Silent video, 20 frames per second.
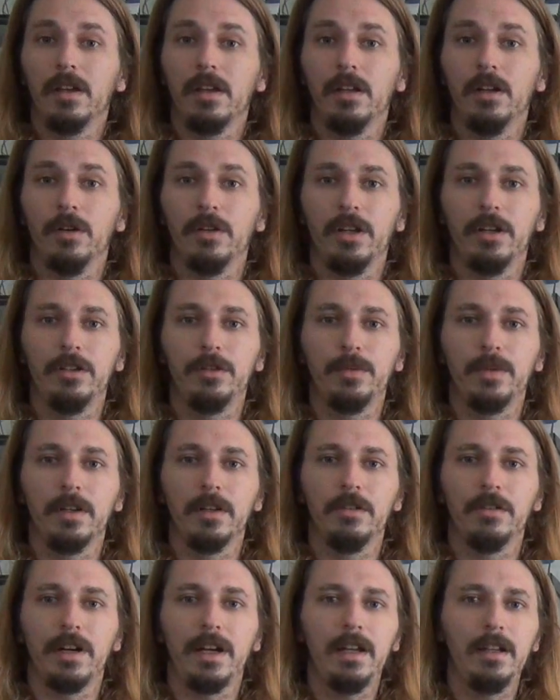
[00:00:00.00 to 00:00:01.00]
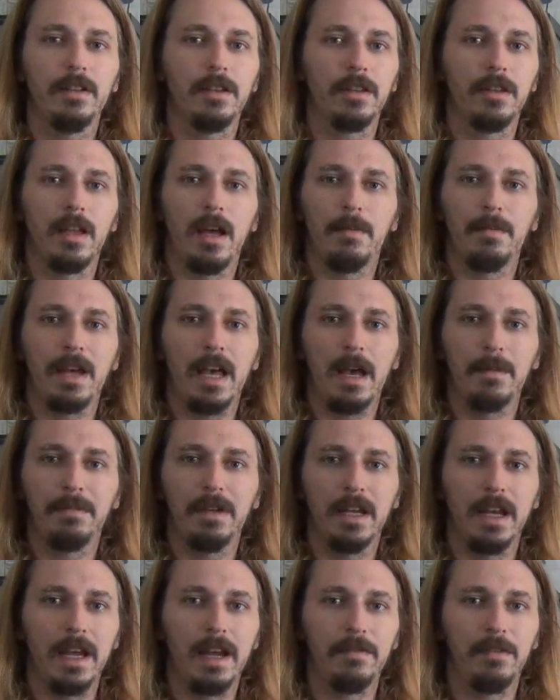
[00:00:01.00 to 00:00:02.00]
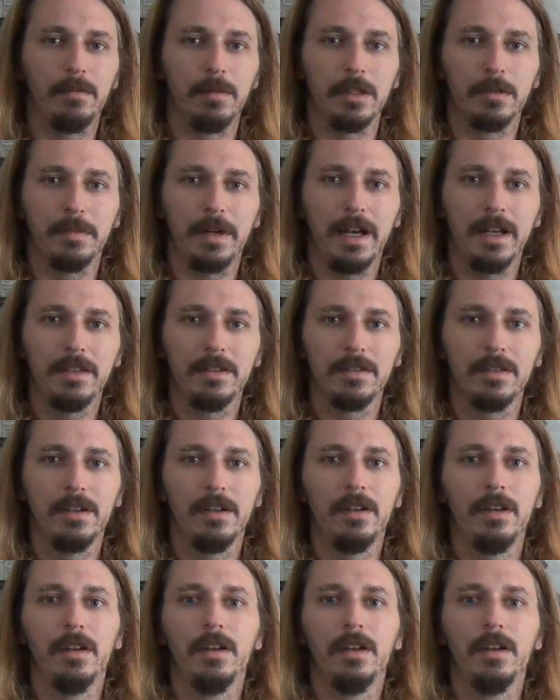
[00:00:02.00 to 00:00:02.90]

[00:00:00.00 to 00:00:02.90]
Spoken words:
they're doing great. I'm happy I have them as pets.